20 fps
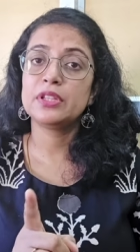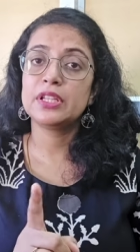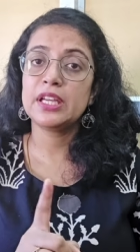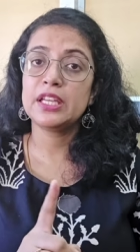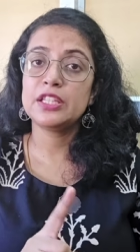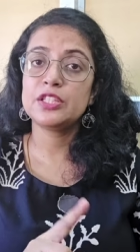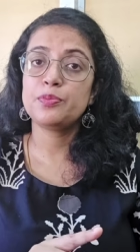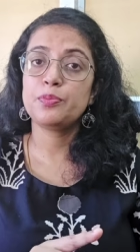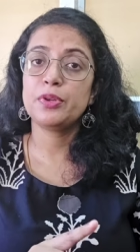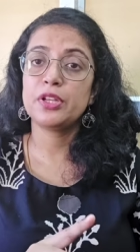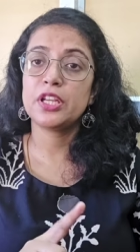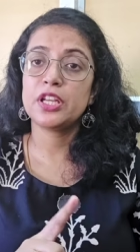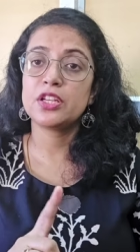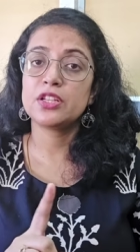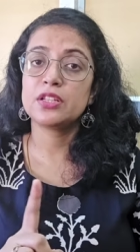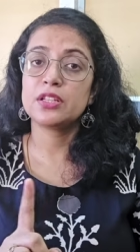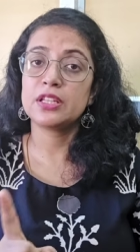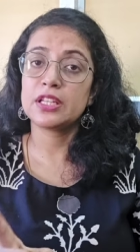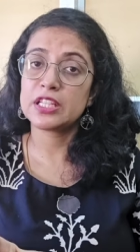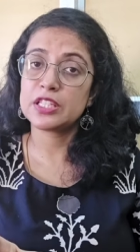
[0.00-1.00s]
the
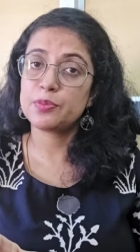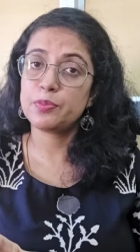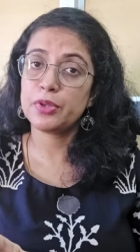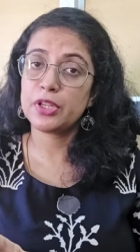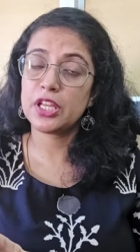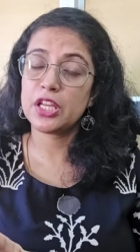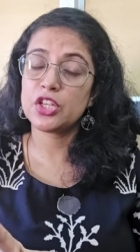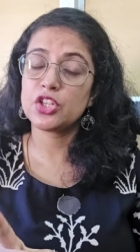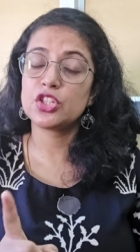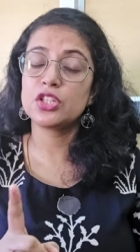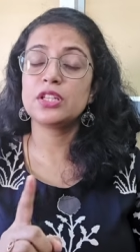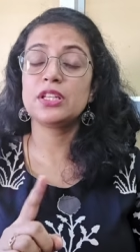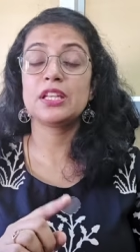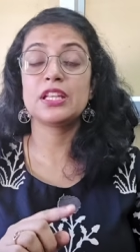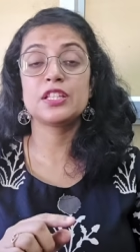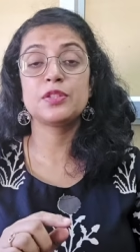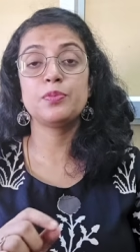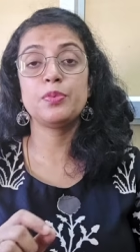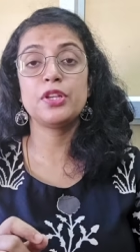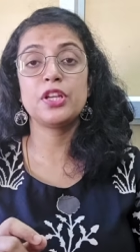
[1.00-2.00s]
inspiration and
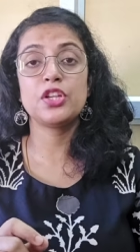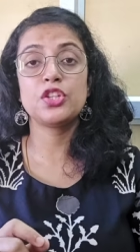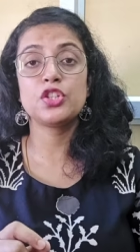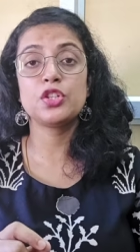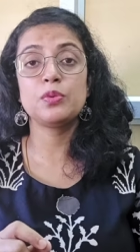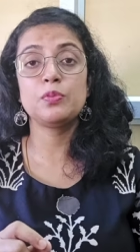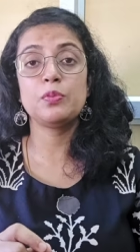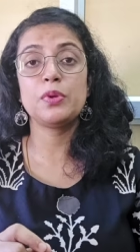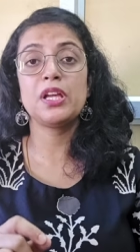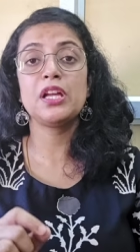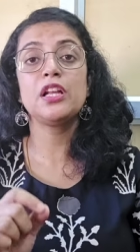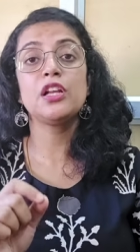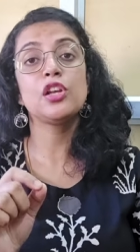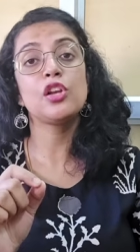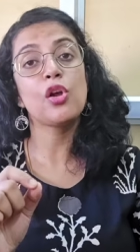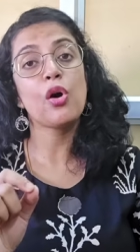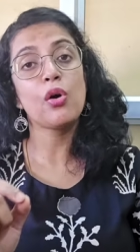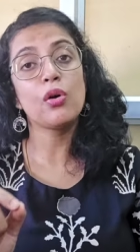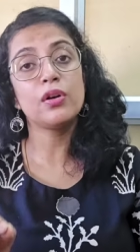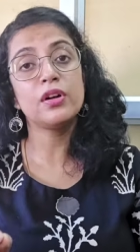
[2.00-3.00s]
expiration being
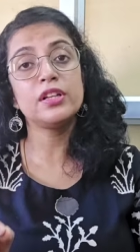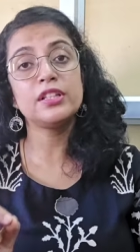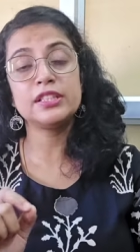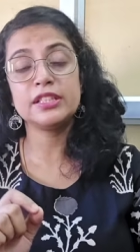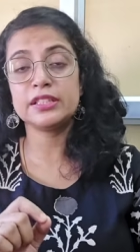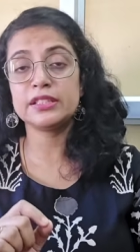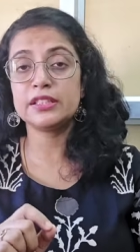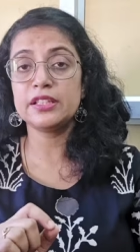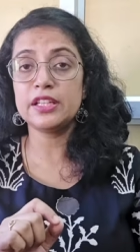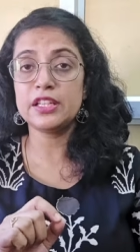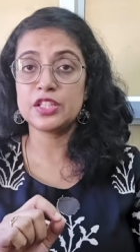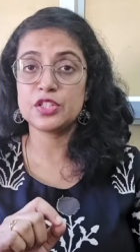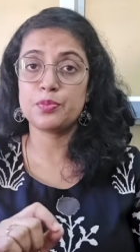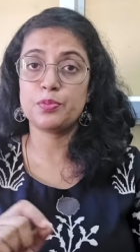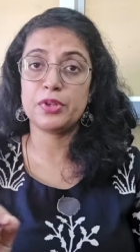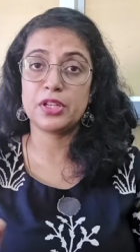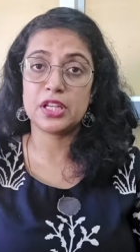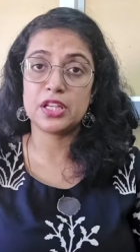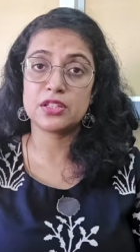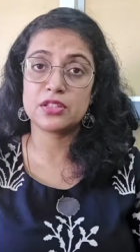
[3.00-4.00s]
longer than the
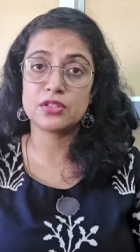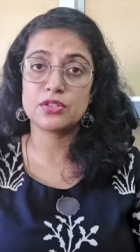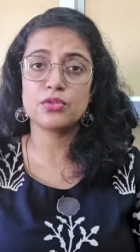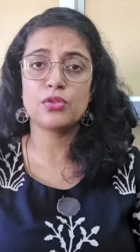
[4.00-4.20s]
inspiration.